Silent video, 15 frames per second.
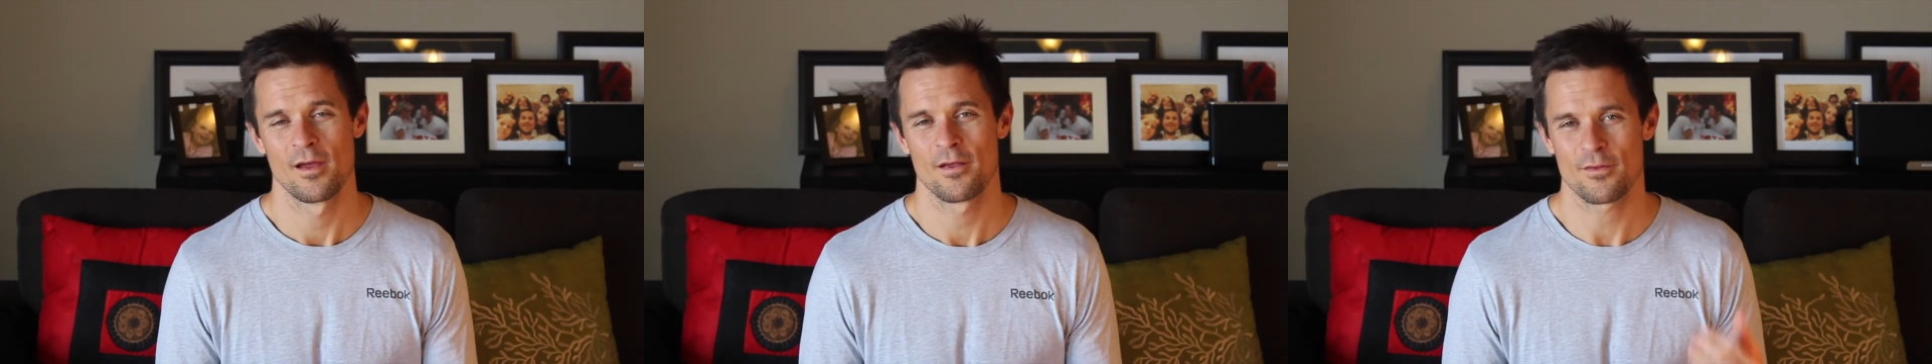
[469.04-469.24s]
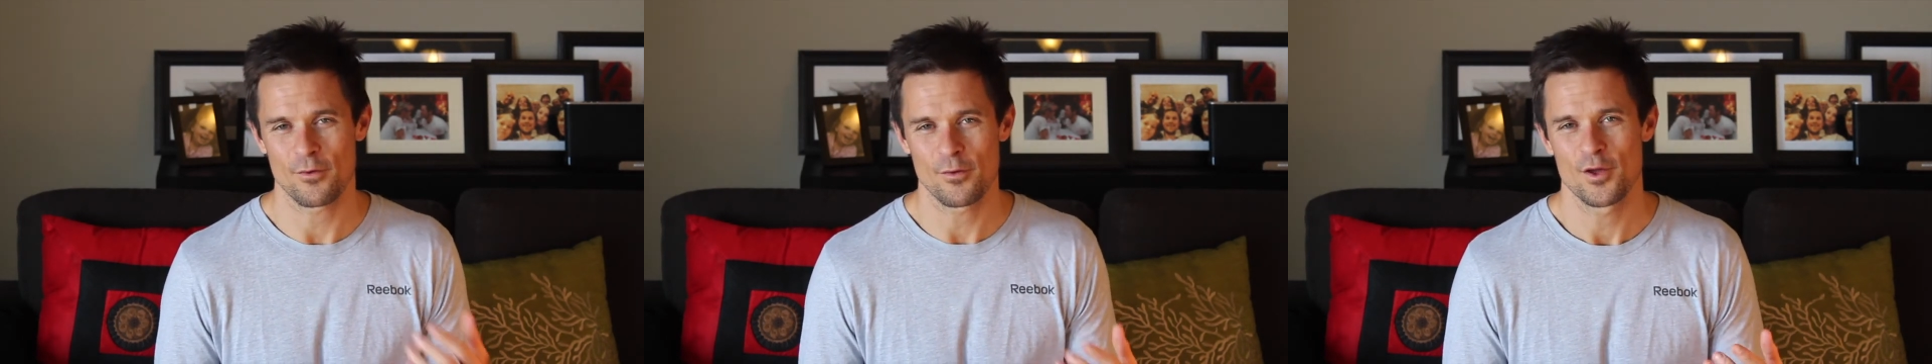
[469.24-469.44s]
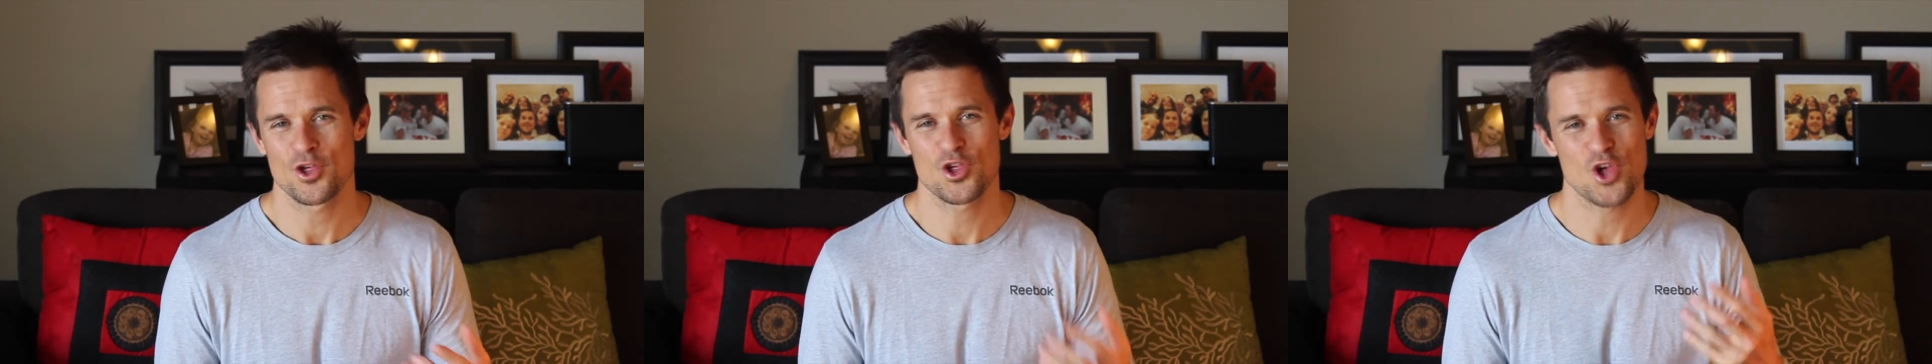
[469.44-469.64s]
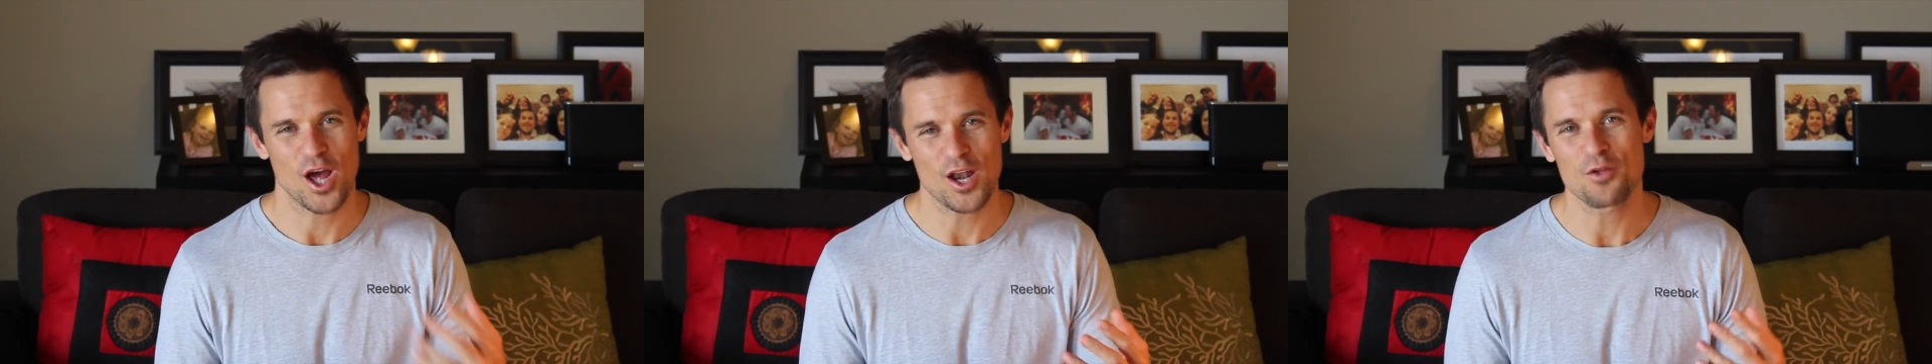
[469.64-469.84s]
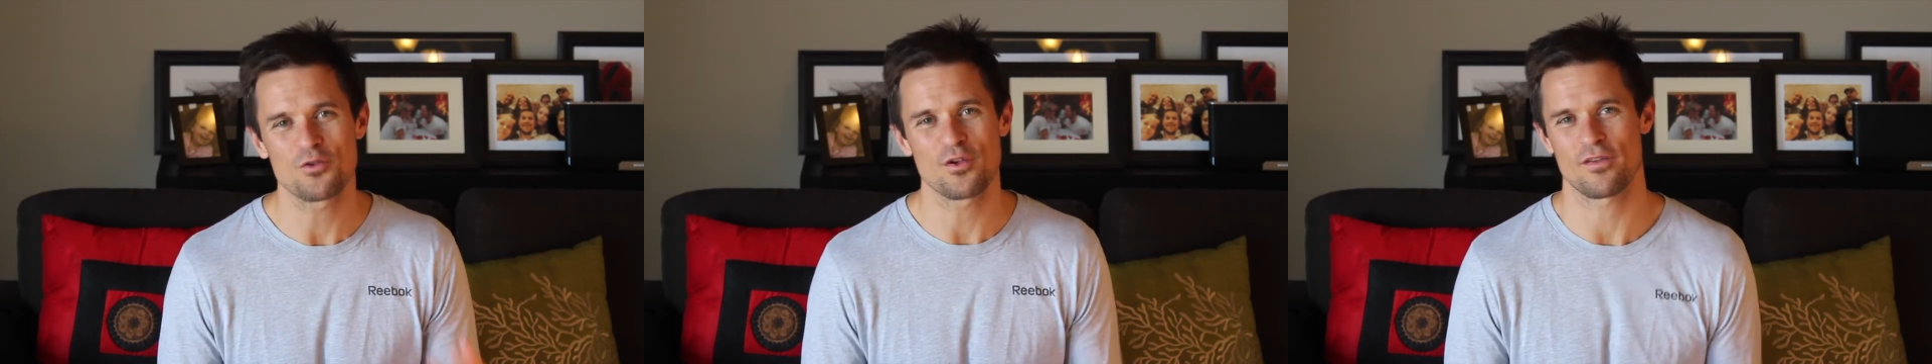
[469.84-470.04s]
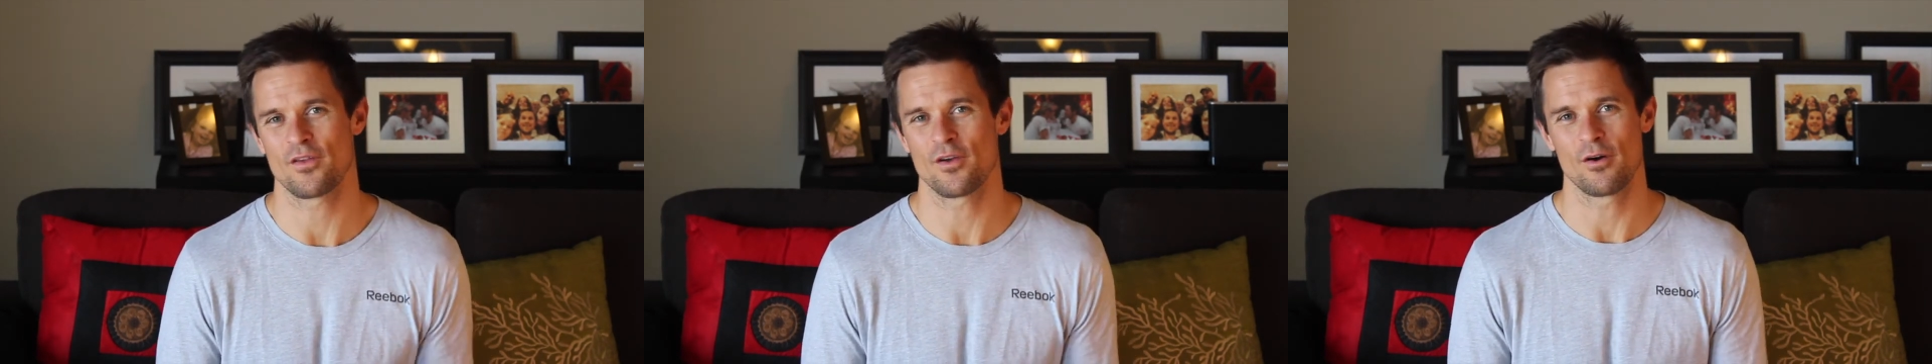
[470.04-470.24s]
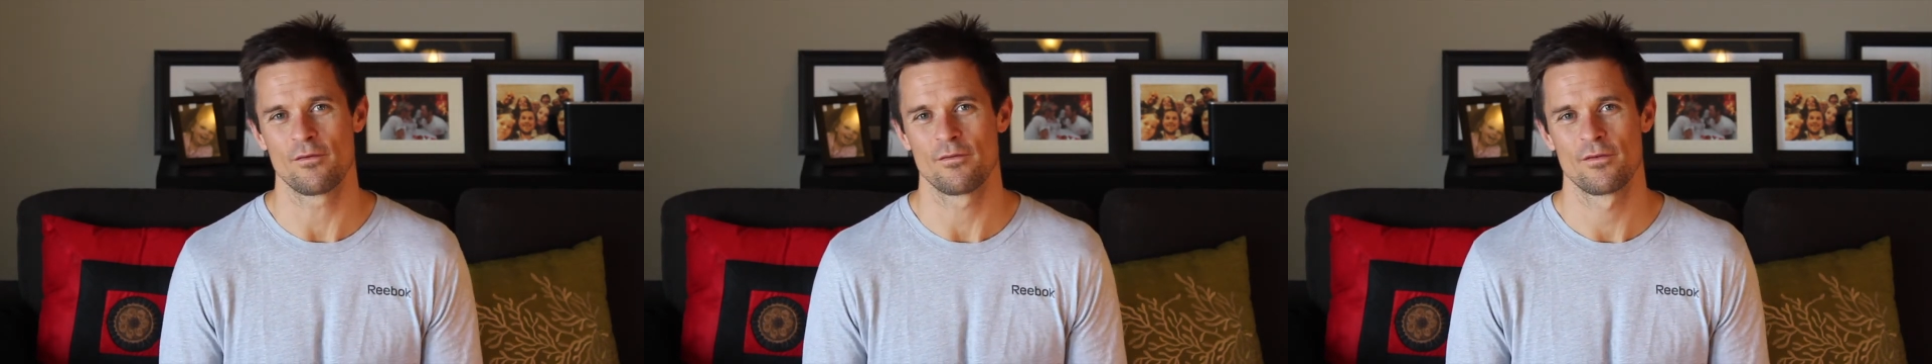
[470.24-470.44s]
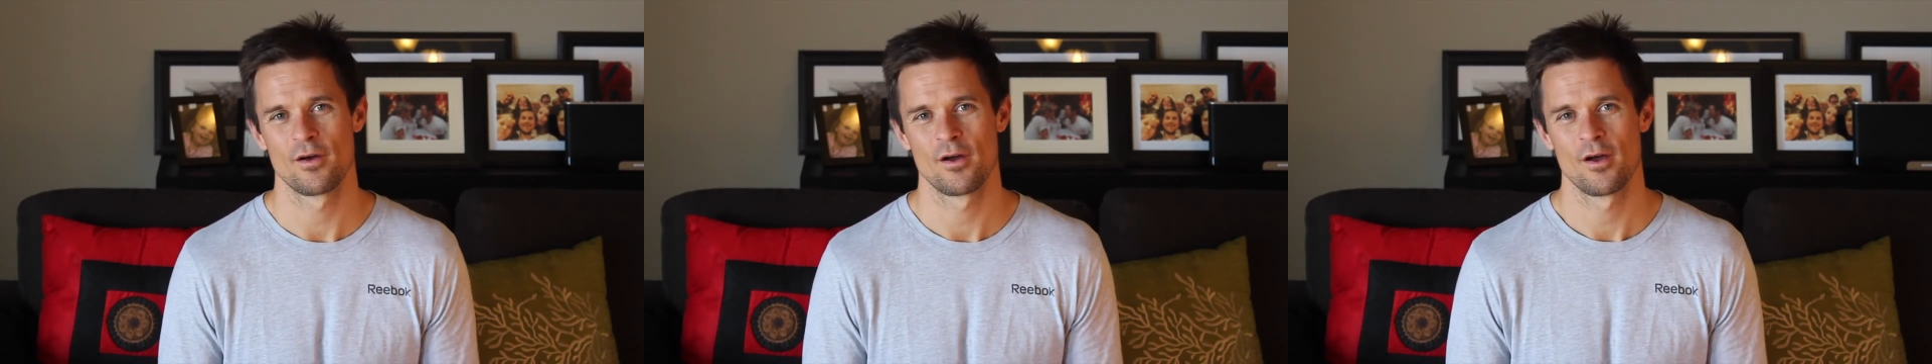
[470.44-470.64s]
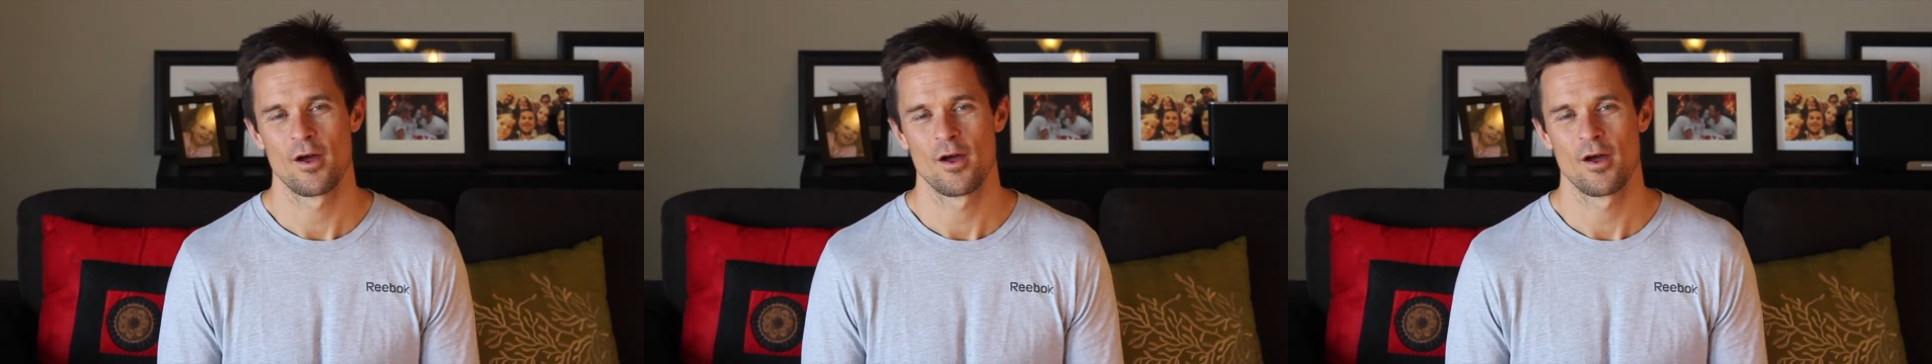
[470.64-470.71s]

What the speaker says: So challenge yourself.